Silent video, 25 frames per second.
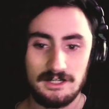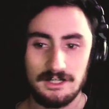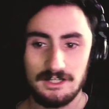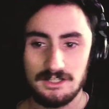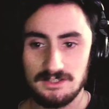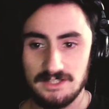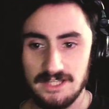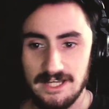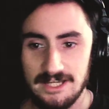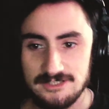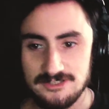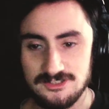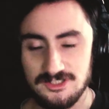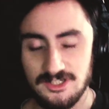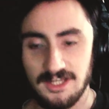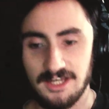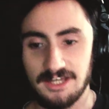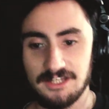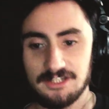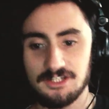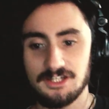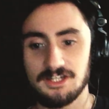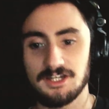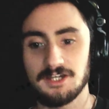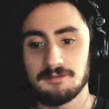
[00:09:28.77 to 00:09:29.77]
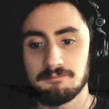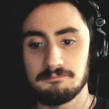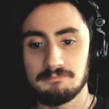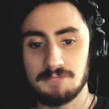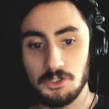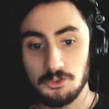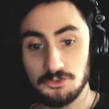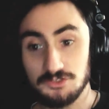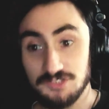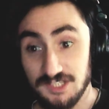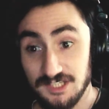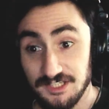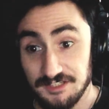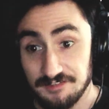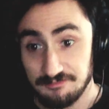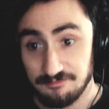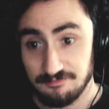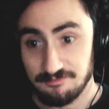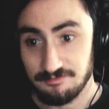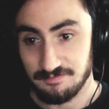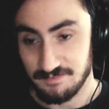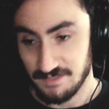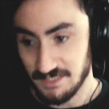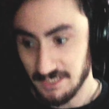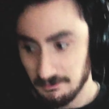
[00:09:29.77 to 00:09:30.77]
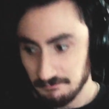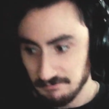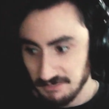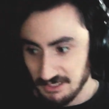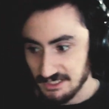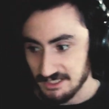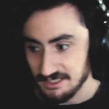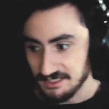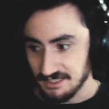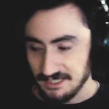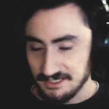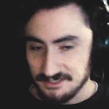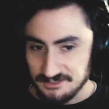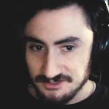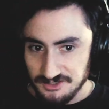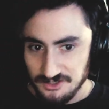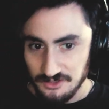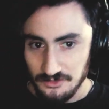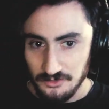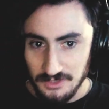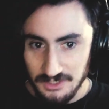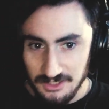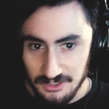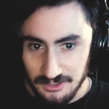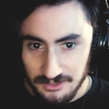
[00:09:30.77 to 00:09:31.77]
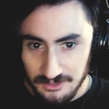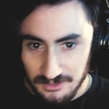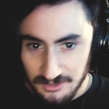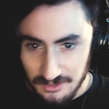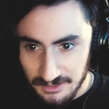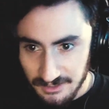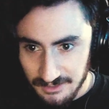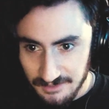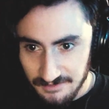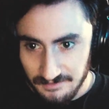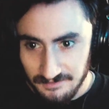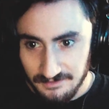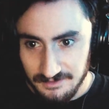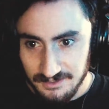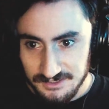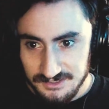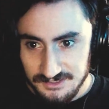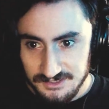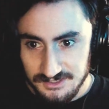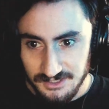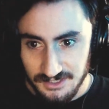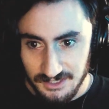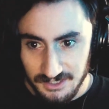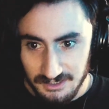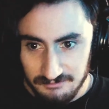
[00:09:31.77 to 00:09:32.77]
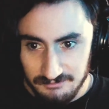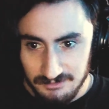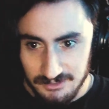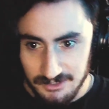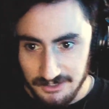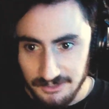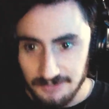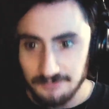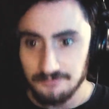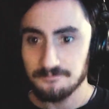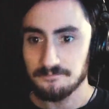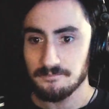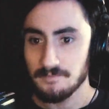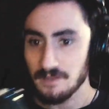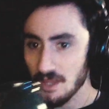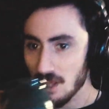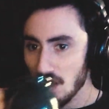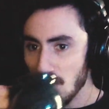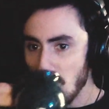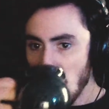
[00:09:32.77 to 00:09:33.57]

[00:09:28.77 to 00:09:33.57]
All right, last kind of motif that I'm gonna get to here in this video.